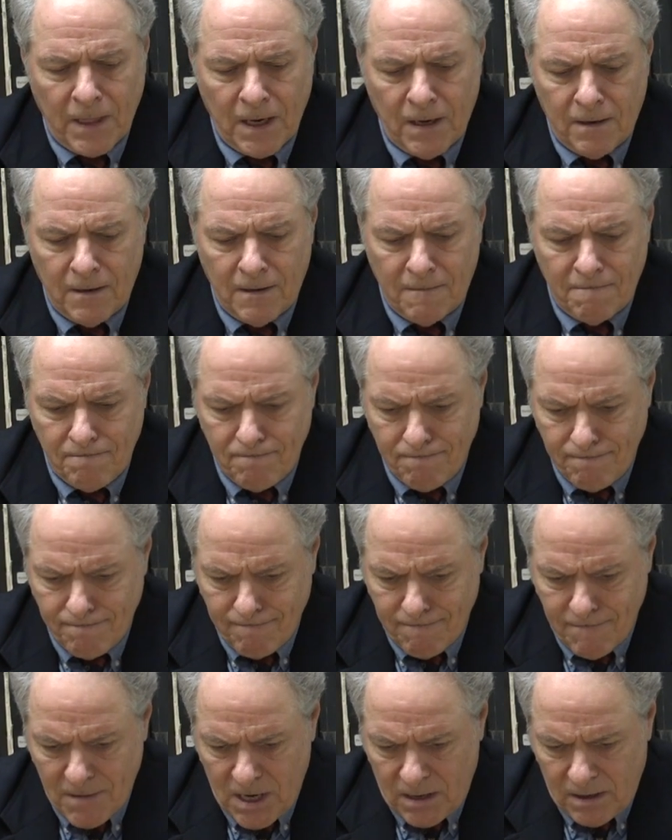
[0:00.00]
um,
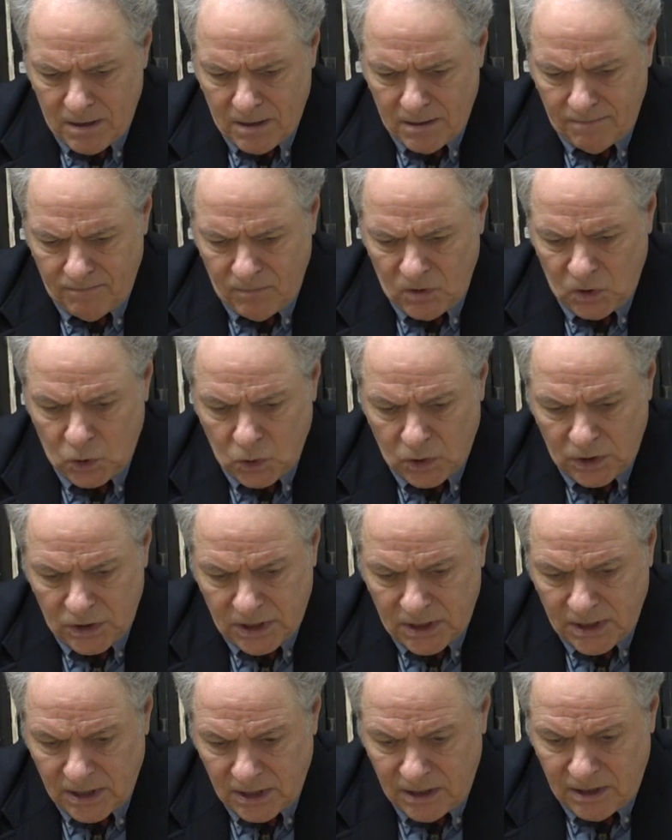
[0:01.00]
um,
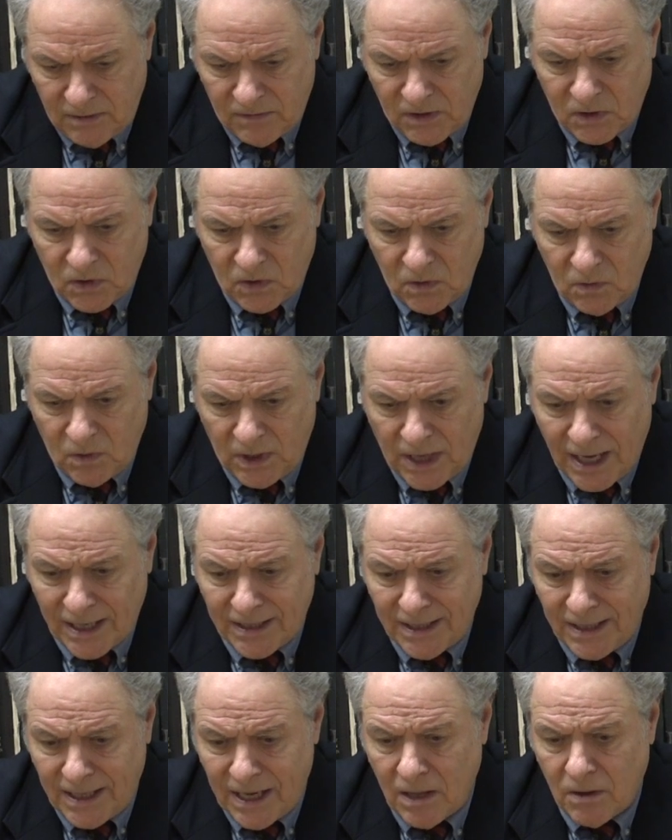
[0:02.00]
Georgia Kalivas, we got
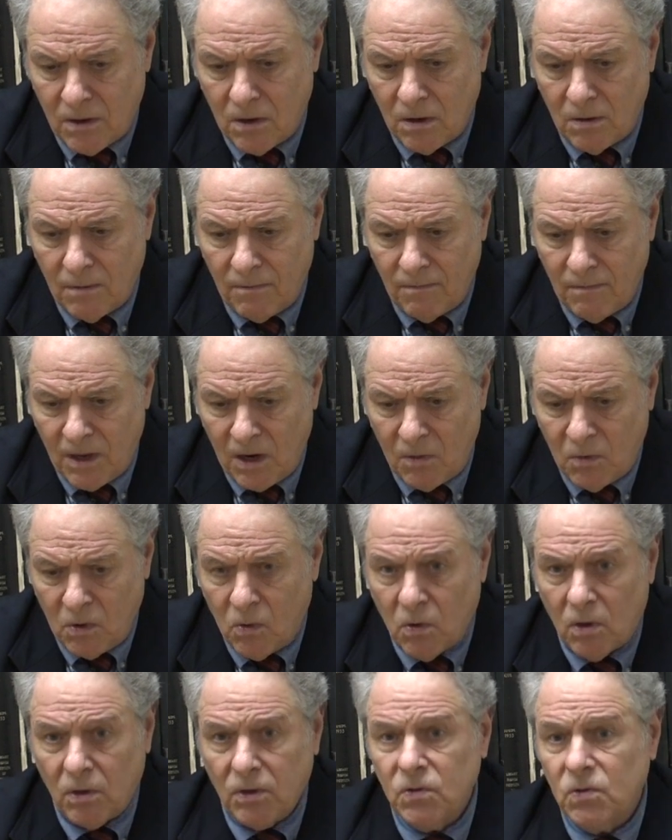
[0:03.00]
together and we
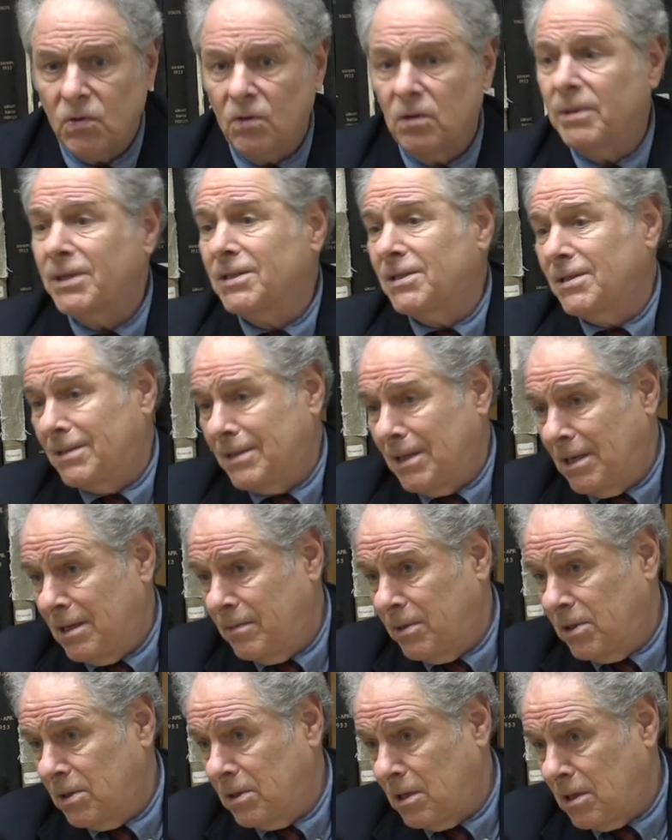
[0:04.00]
were all concerned about
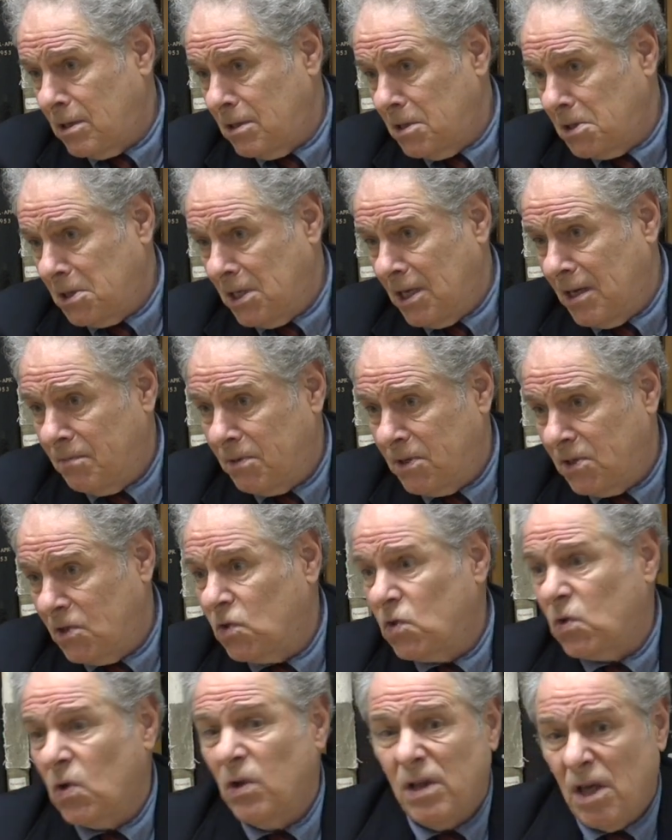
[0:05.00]
sustainability on this campus and
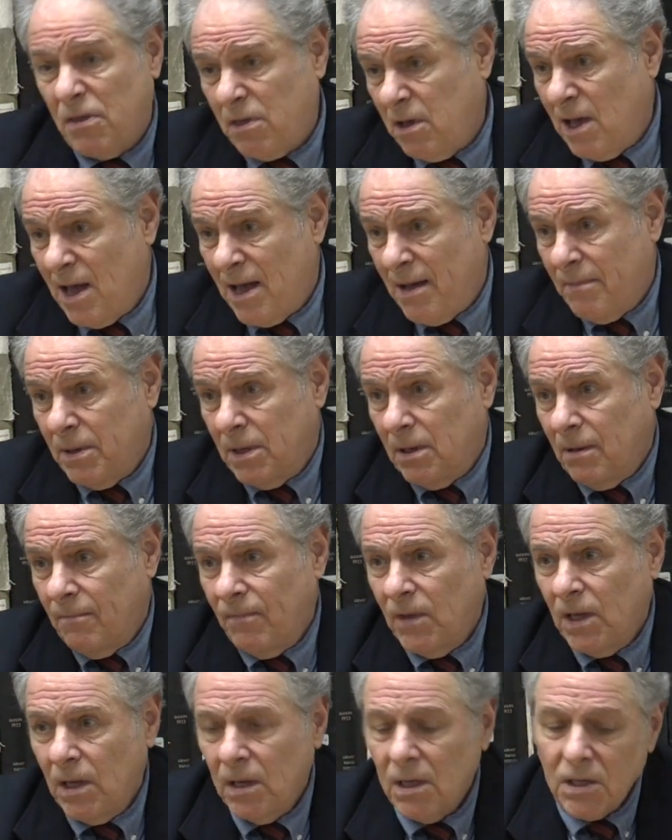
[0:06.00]
saw nothing happening.
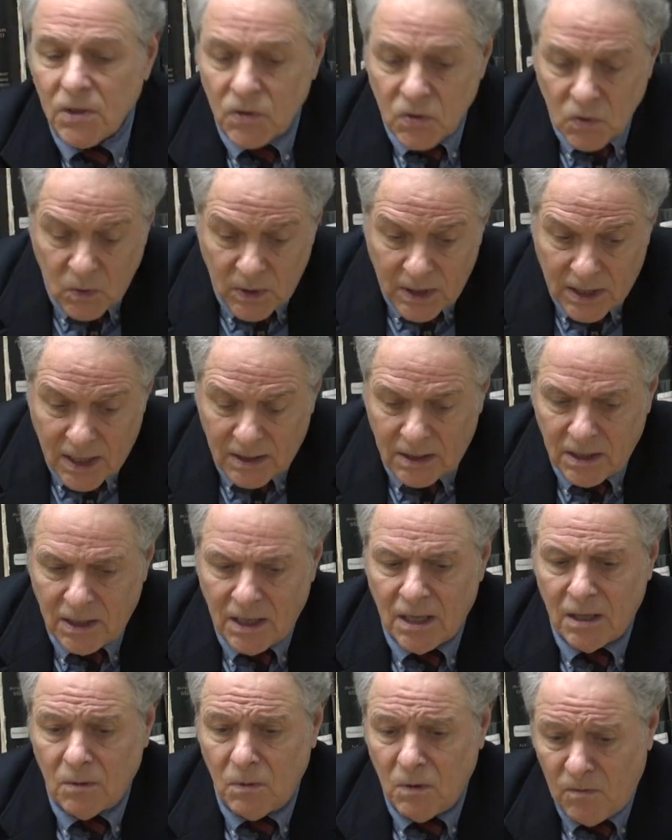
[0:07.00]
So we got
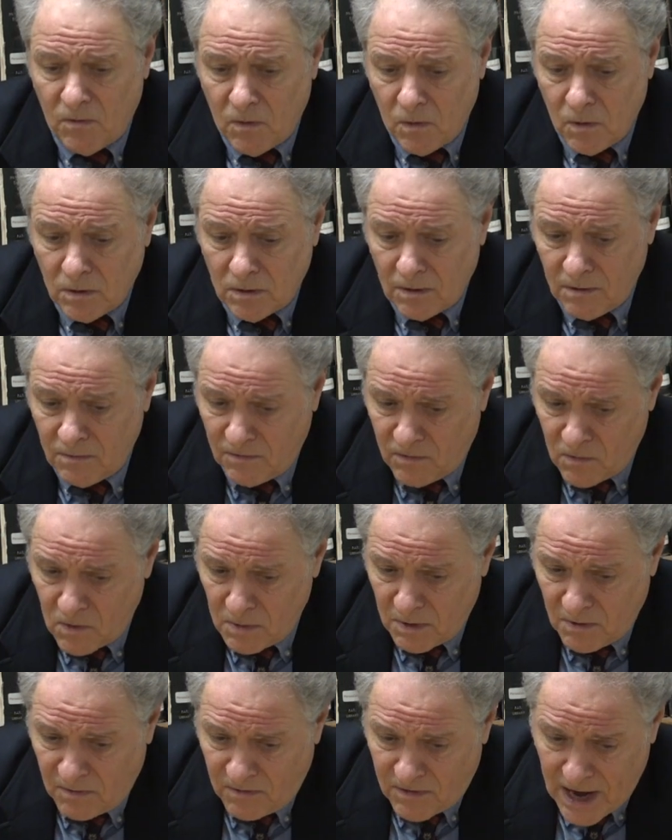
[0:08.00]
together, we formed,
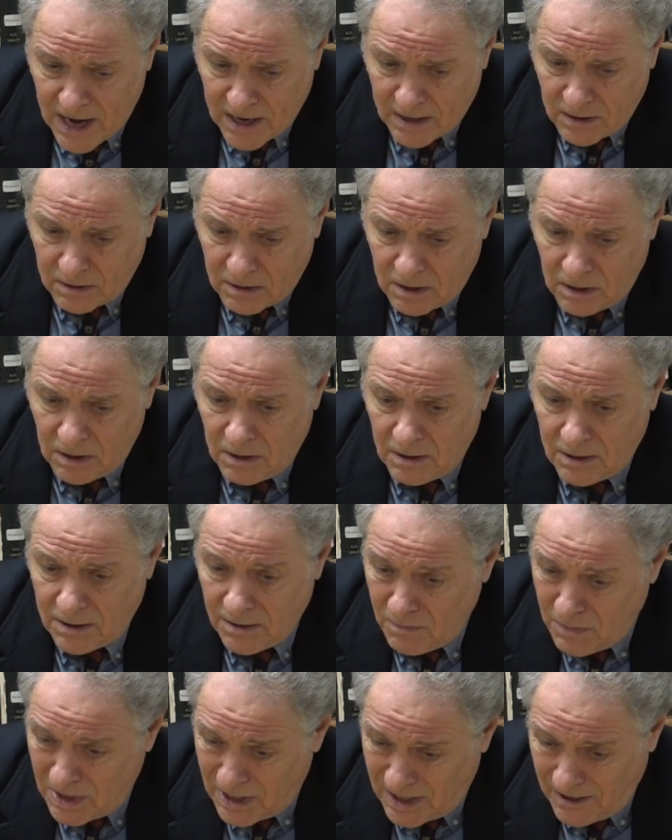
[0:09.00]
formed a faculty
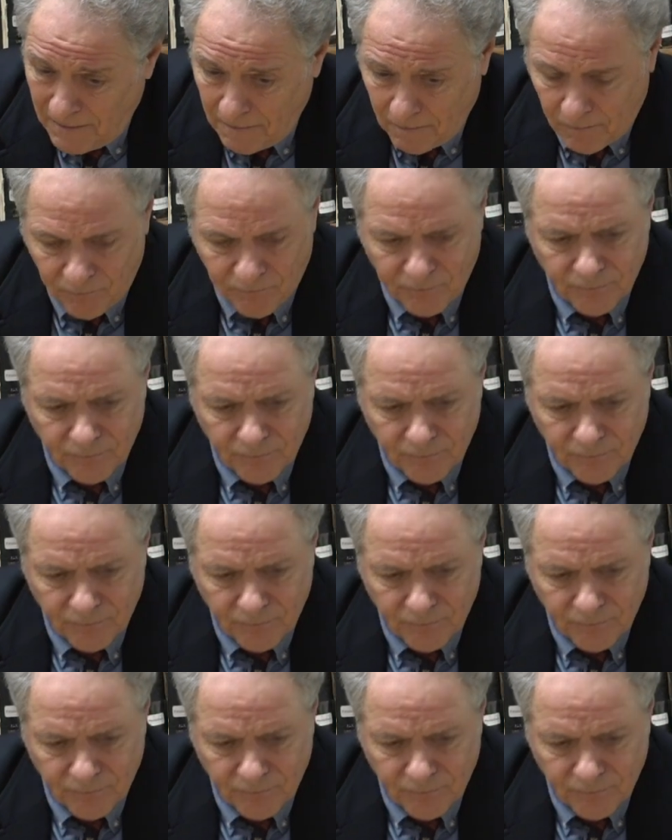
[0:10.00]
committee